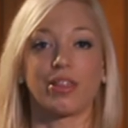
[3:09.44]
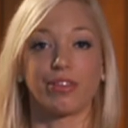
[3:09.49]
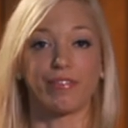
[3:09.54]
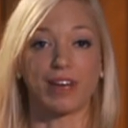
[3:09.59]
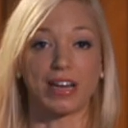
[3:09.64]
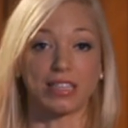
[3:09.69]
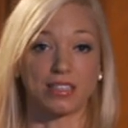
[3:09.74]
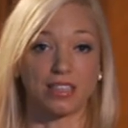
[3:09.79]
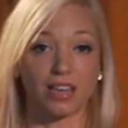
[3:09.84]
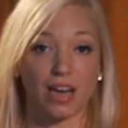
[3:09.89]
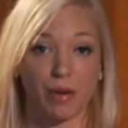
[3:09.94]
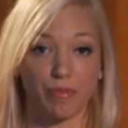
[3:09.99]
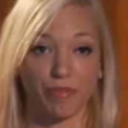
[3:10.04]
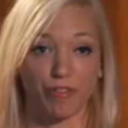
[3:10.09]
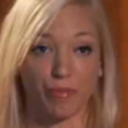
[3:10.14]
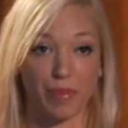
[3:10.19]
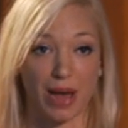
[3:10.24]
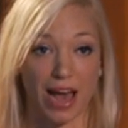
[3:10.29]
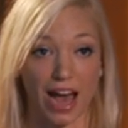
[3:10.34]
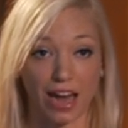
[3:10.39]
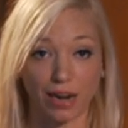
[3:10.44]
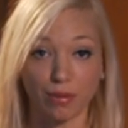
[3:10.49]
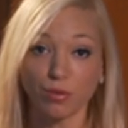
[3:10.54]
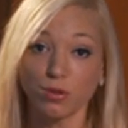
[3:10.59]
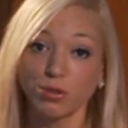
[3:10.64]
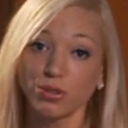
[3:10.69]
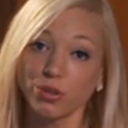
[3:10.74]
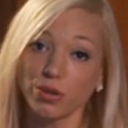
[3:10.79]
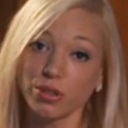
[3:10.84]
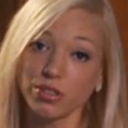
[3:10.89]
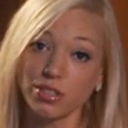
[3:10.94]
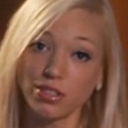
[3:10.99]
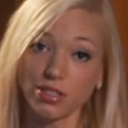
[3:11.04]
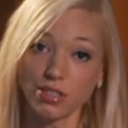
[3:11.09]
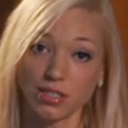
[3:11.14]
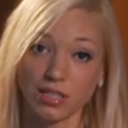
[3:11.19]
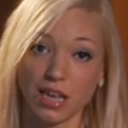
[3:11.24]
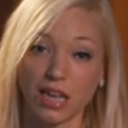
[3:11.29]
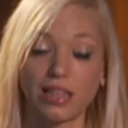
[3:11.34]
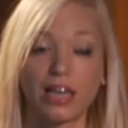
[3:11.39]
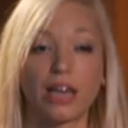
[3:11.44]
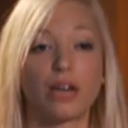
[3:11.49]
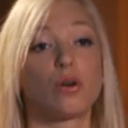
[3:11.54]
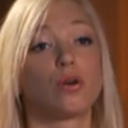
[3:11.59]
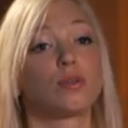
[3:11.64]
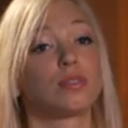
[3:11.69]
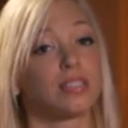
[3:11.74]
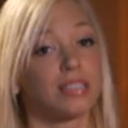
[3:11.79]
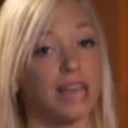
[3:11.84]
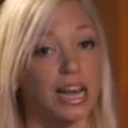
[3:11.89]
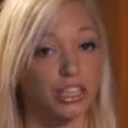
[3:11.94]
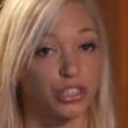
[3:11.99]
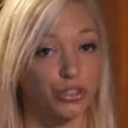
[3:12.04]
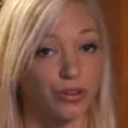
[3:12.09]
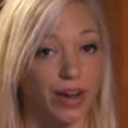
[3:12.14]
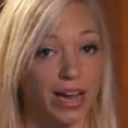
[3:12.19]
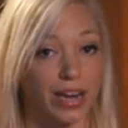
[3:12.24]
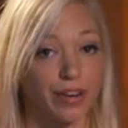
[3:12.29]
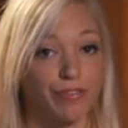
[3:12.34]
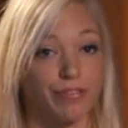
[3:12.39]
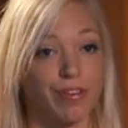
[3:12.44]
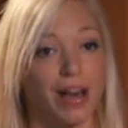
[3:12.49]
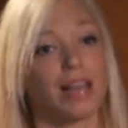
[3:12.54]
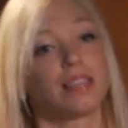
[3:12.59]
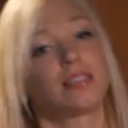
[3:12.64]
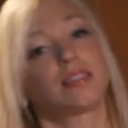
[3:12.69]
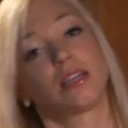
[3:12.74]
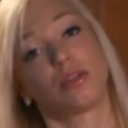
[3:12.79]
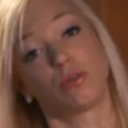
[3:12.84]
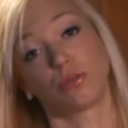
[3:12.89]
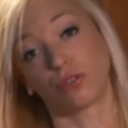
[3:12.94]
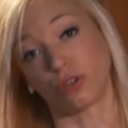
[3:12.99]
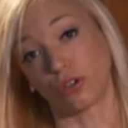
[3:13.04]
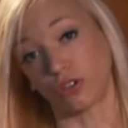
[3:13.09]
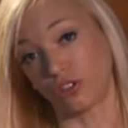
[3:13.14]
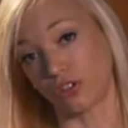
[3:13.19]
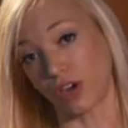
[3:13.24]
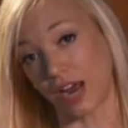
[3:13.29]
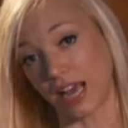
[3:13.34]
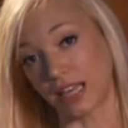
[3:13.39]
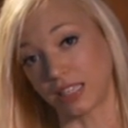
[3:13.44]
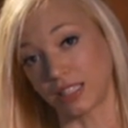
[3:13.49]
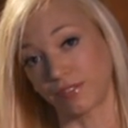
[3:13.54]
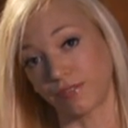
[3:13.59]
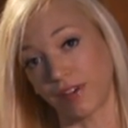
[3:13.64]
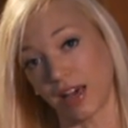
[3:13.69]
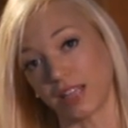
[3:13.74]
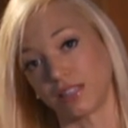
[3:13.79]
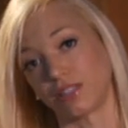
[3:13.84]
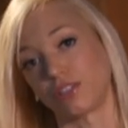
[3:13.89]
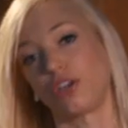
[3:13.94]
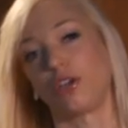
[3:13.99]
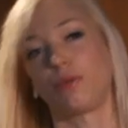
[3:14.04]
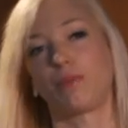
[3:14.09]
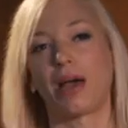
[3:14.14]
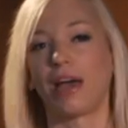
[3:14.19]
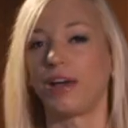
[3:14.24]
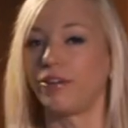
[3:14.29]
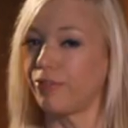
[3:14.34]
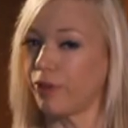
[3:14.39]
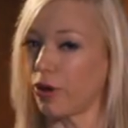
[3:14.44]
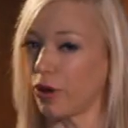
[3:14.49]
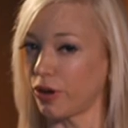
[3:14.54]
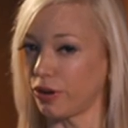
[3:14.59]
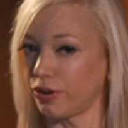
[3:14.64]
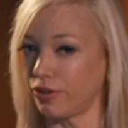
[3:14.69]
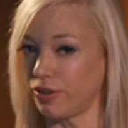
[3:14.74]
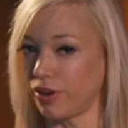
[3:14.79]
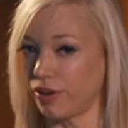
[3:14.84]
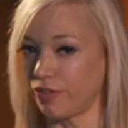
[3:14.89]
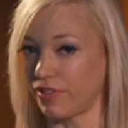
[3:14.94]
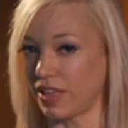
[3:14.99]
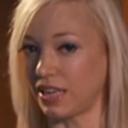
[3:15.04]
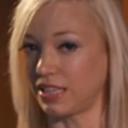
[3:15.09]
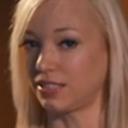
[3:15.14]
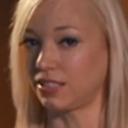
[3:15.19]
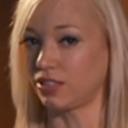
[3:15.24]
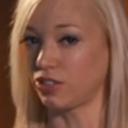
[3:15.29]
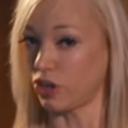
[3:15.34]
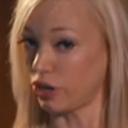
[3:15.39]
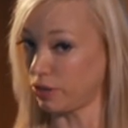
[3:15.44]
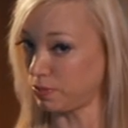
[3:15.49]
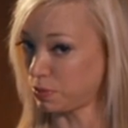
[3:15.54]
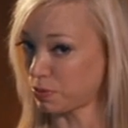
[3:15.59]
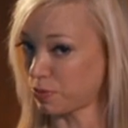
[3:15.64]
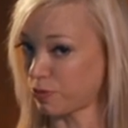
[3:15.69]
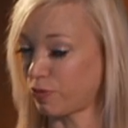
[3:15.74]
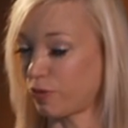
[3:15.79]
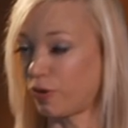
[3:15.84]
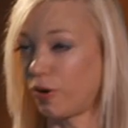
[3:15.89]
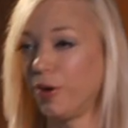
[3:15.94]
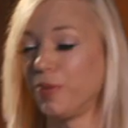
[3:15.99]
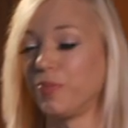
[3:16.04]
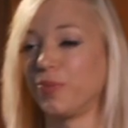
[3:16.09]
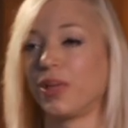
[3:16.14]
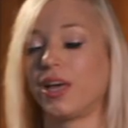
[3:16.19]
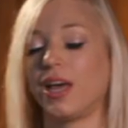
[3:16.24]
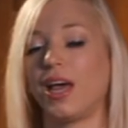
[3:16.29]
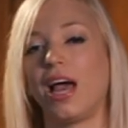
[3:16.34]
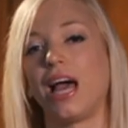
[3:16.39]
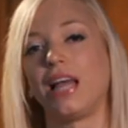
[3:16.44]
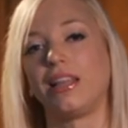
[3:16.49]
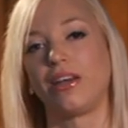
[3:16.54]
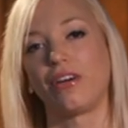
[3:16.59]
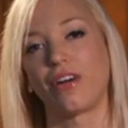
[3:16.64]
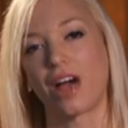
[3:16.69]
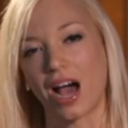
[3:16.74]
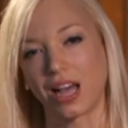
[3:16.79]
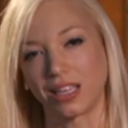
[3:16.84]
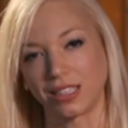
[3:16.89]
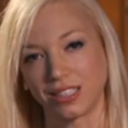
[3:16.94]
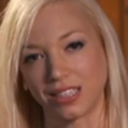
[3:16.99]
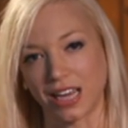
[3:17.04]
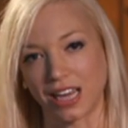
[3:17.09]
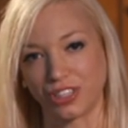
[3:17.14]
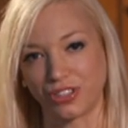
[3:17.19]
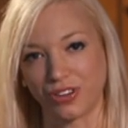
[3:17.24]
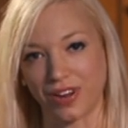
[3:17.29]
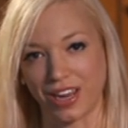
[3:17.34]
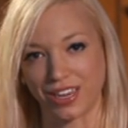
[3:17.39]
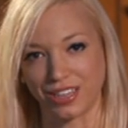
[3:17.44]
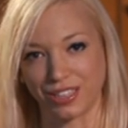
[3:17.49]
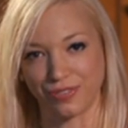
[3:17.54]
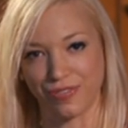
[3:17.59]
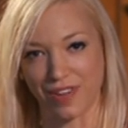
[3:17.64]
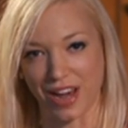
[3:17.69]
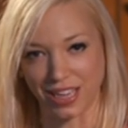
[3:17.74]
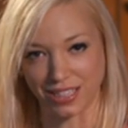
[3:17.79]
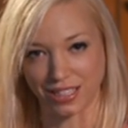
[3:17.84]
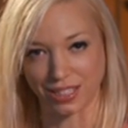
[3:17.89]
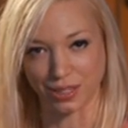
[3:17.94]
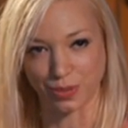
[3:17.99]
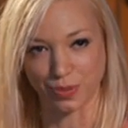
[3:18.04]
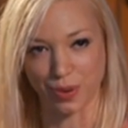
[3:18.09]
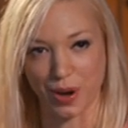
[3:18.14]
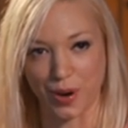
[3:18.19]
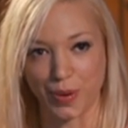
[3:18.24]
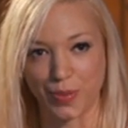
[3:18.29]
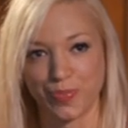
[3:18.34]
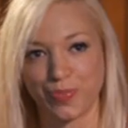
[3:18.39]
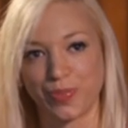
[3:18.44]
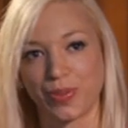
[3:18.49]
the fats that come from our animal sources, and they're called saturated fats and also trans fats, so you may have heard of these terms before. And there are unsaturated fats as well.